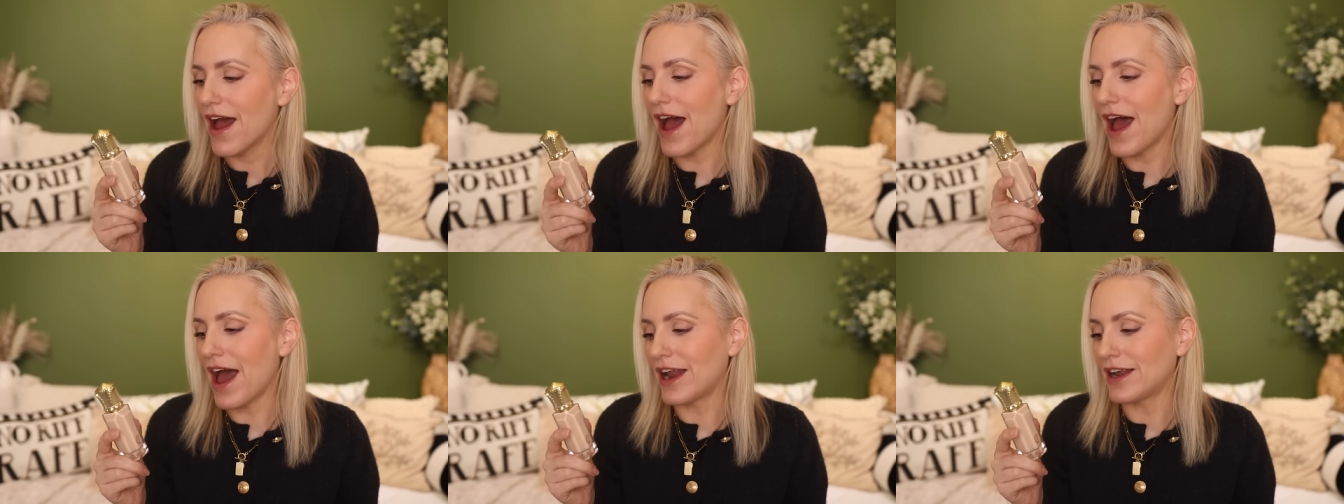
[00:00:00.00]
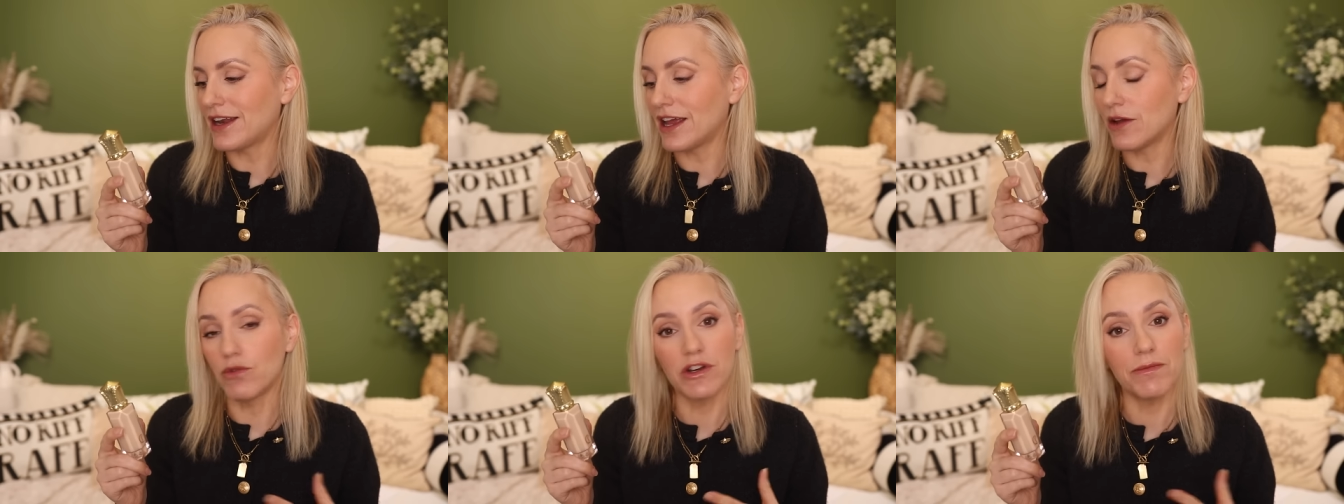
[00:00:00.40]
and
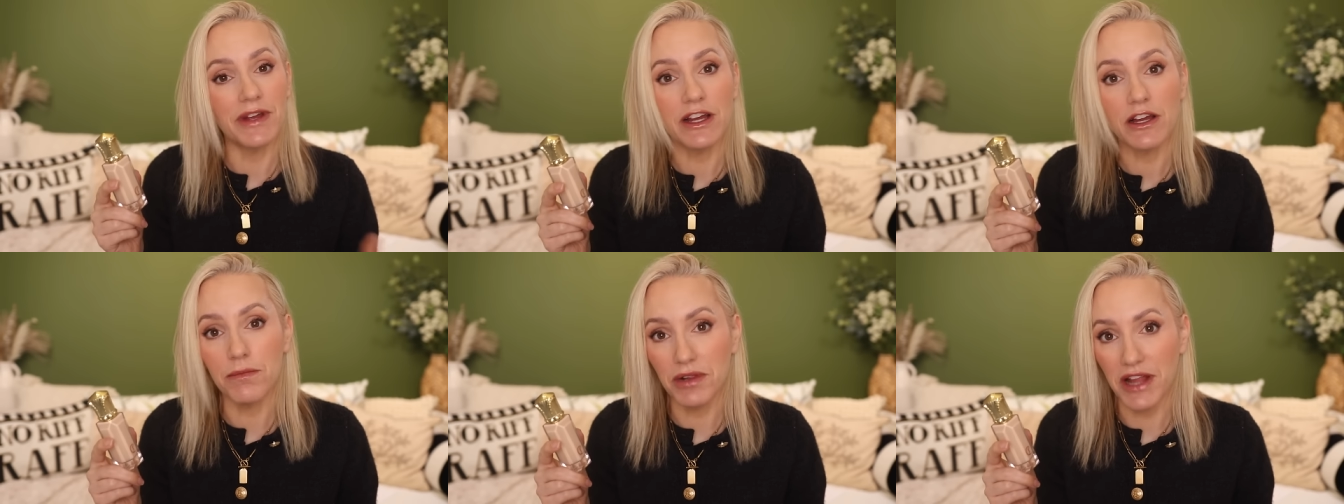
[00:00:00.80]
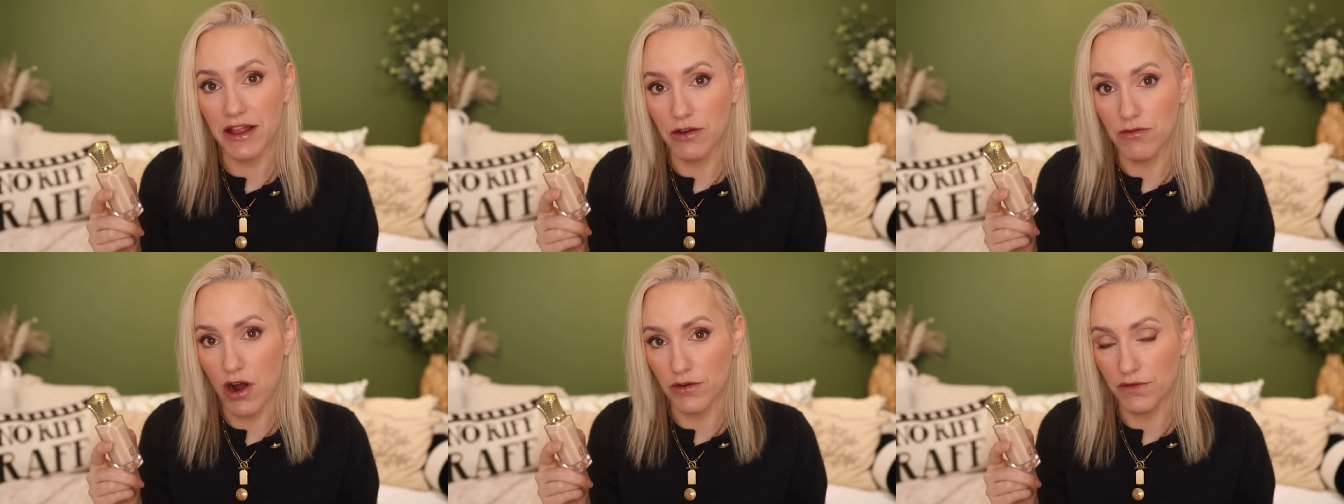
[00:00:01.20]
it would have been
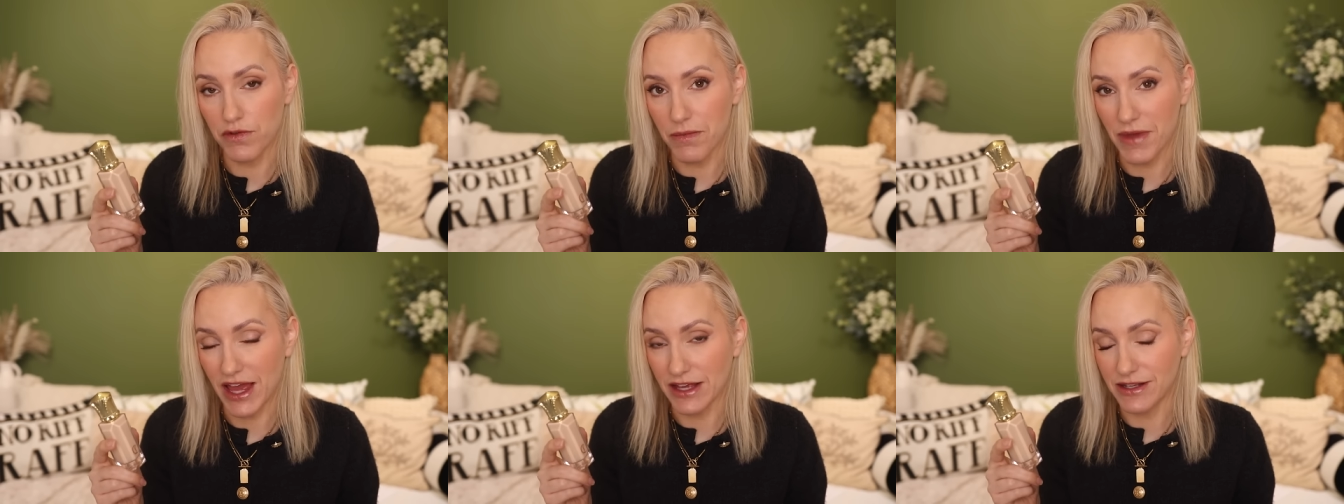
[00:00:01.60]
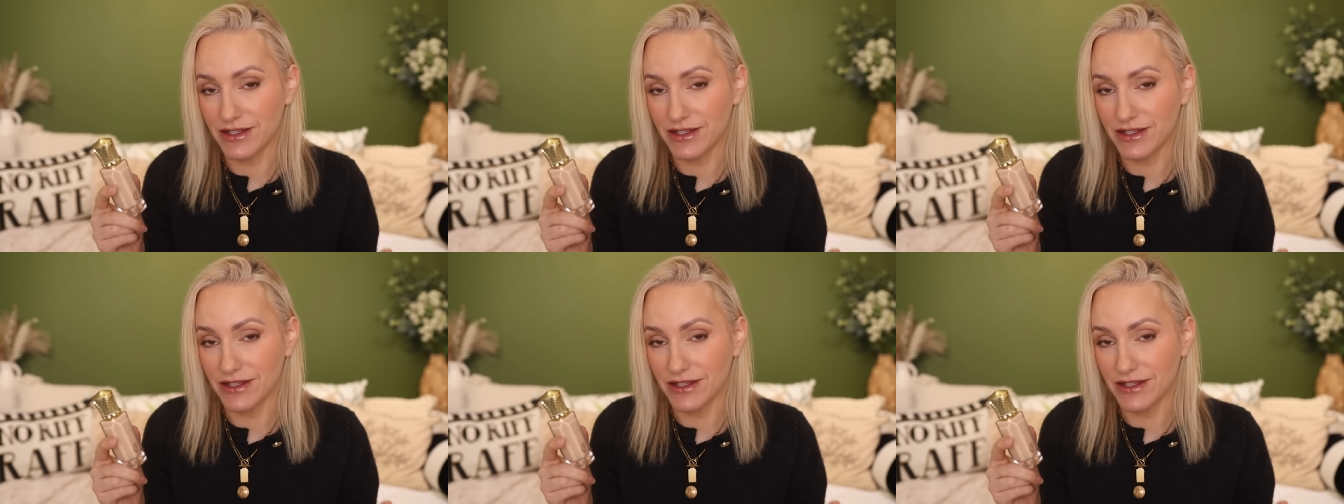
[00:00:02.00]
completely wrong for me.